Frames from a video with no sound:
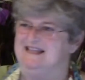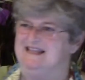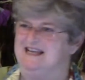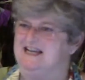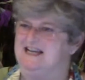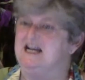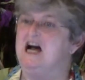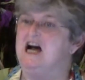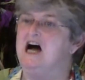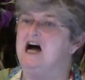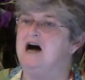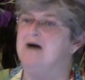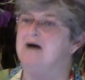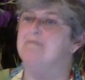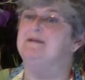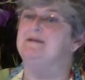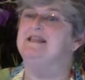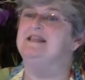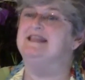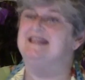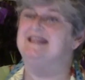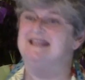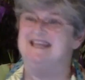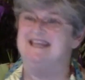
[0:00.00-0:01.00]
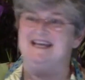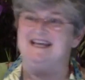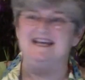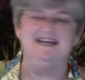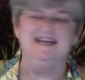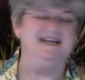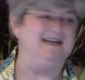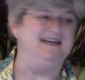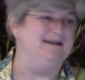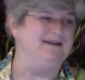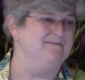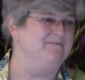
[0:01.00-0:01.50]
the common
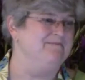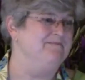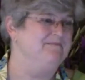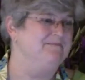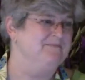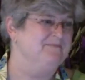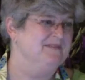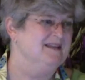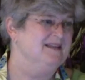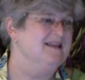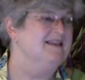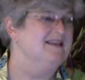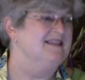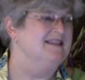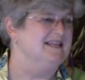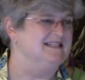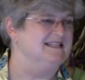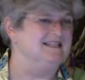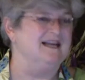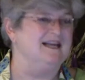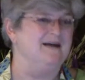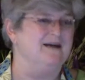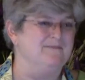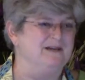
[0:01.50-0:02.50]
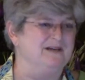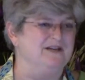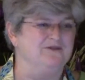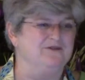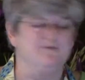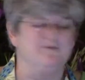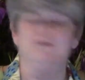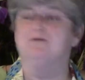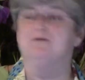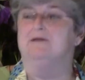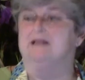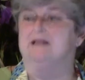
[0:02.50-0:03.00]
theme that's coming
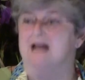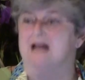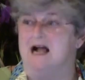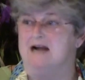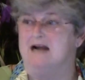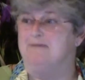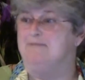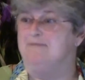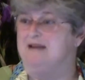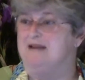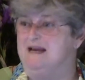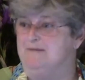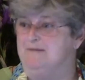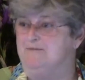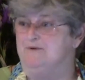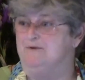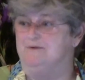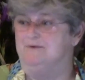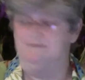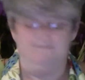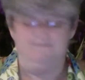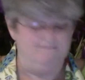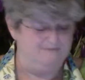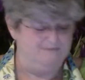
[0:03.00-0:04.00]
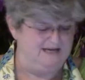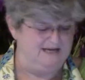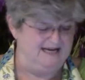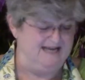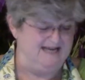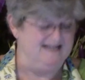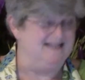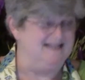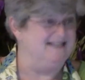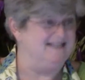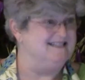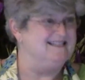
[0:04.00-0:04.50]
through a lot of people
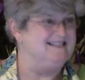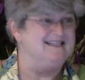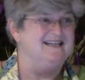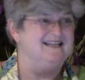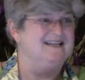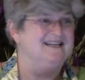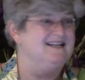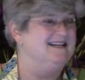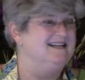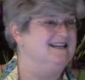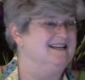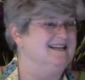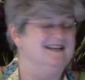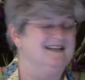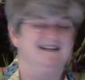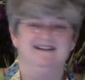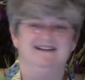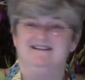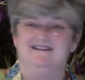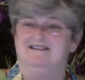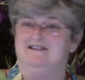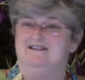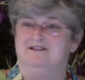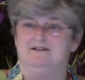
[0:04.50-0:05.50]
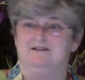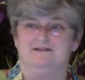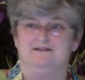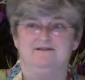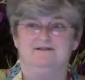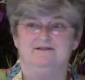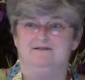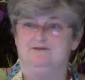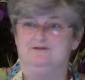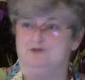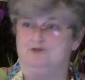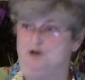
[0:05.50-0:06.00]
is
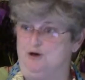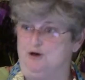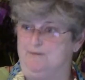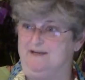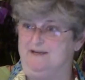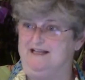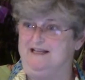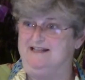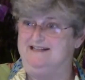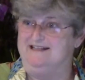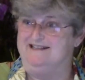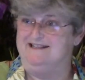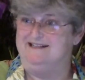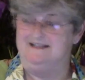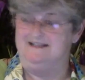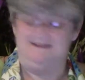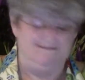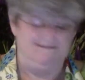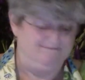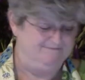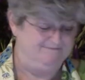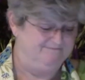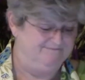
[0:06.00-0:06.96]
turbulence